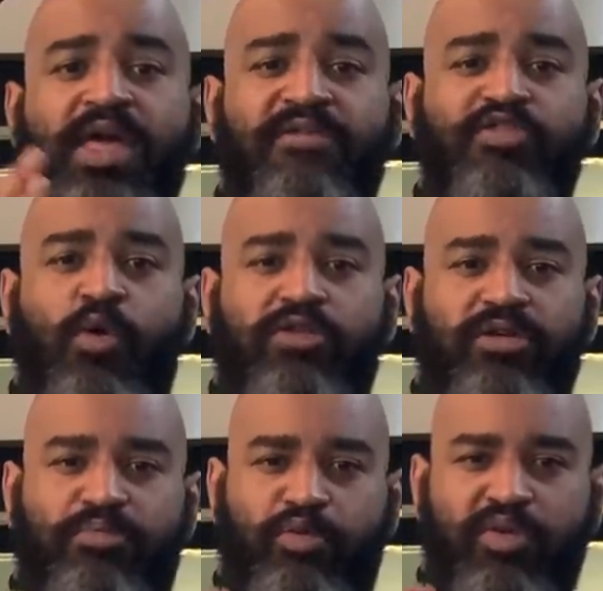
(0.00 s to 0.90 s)
If you were
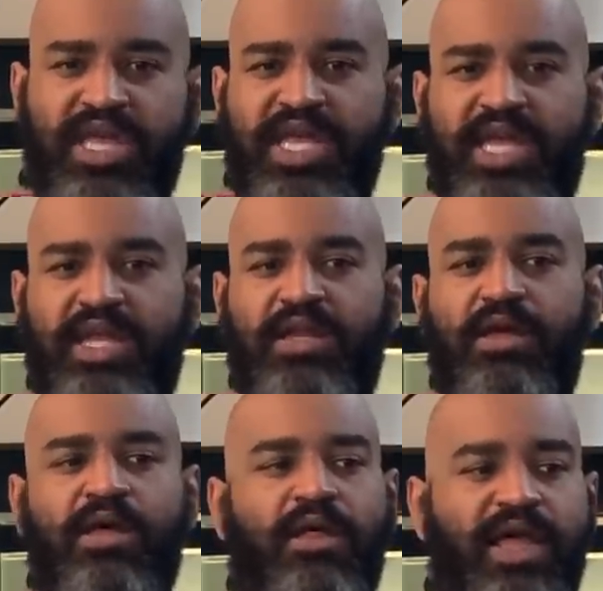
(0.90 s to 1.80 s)
to breed
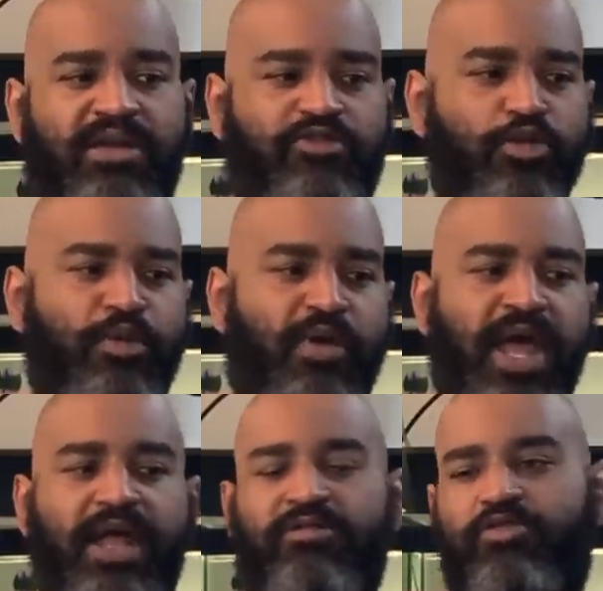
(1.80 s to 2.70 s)
like a super
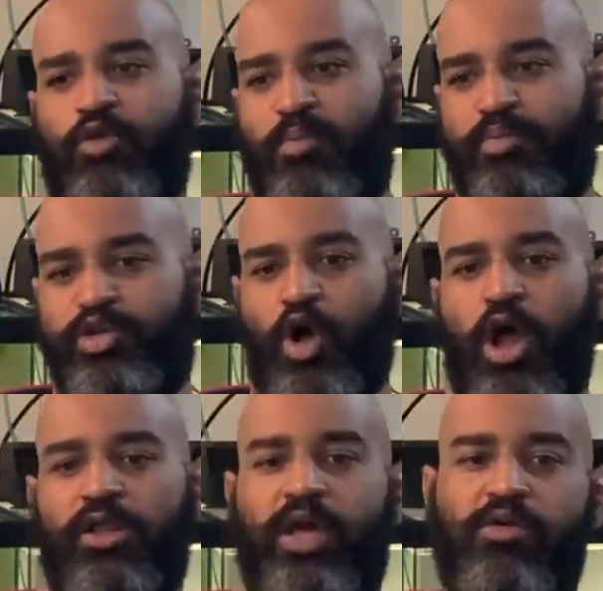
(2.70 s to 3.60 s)
red to a
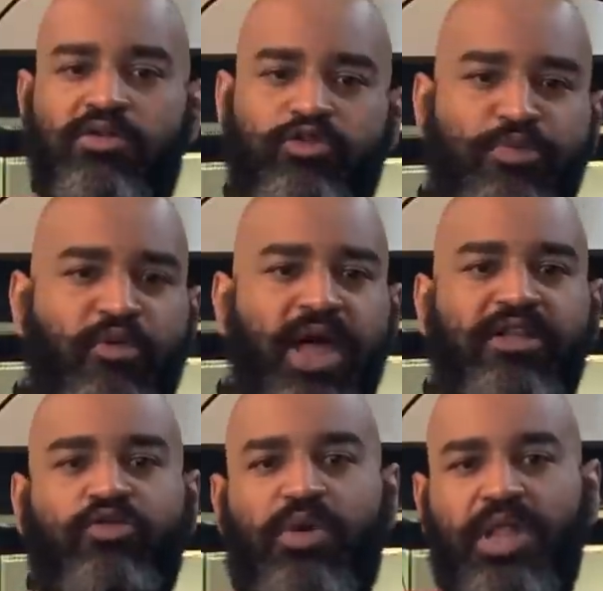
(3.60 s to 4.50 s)
chocolate or a super
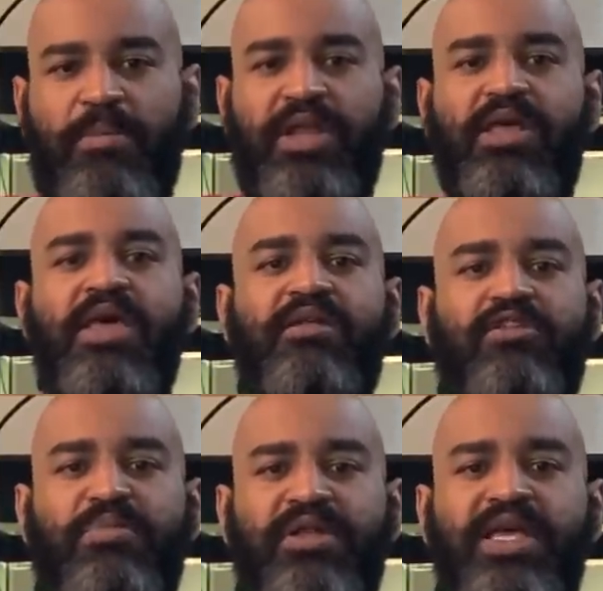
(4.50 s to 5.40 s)
red to a lemon,
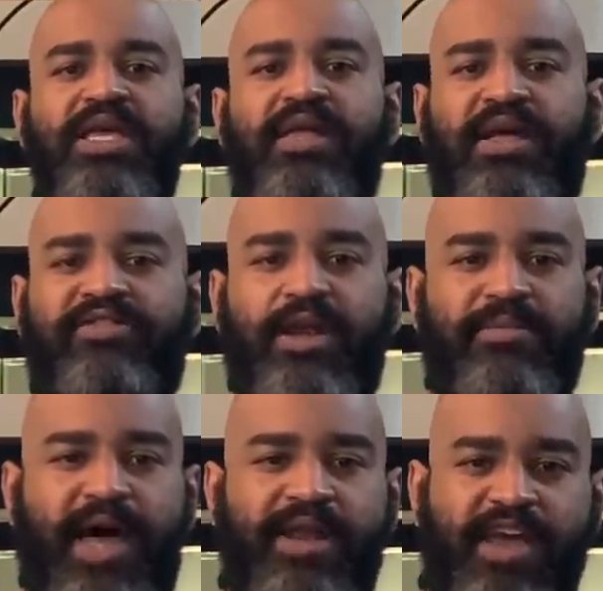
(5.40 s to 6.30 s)
typically, like I said, I'm
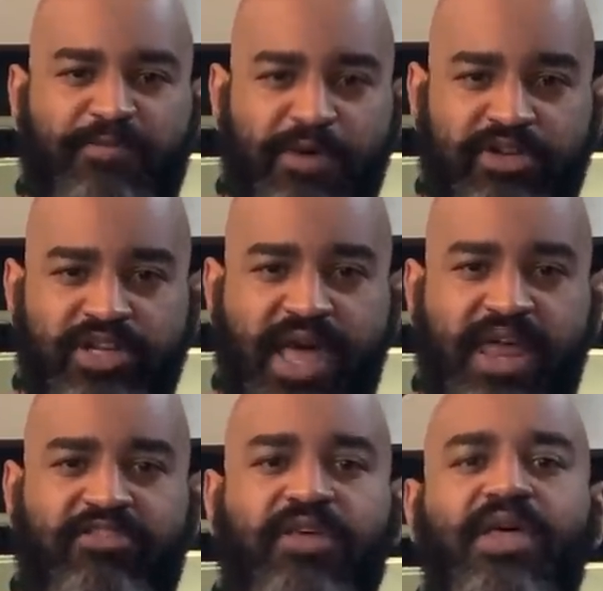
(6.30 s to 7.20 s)
not an expert on
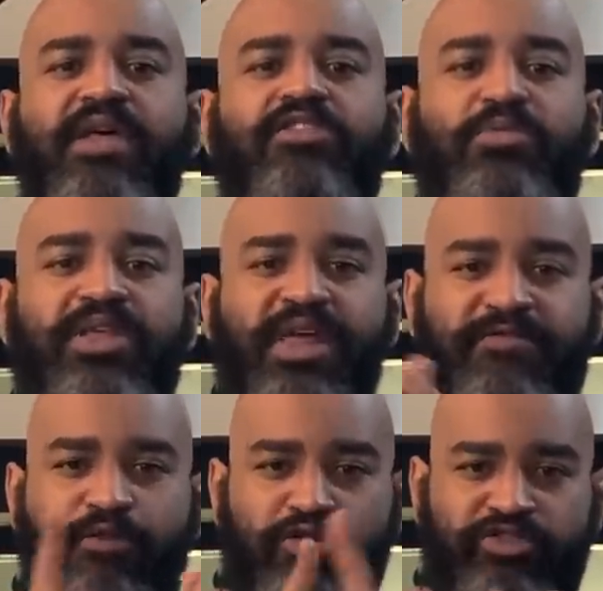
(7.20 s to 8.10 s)
genetics, typically that
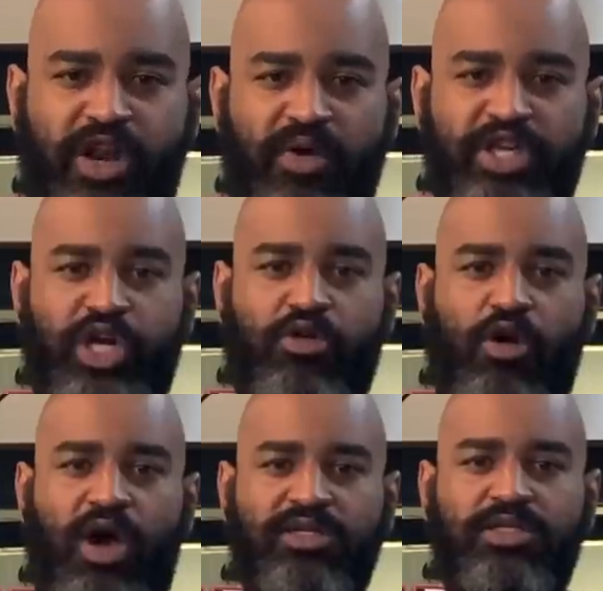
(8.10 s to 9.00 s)
first generation
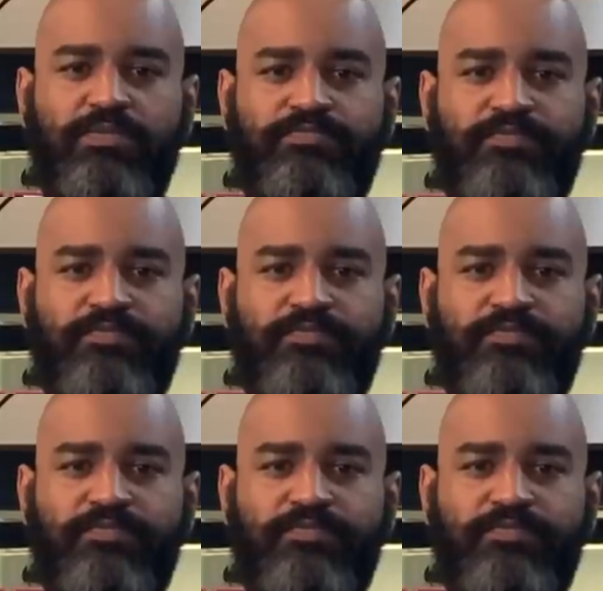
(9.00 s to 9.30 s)
cross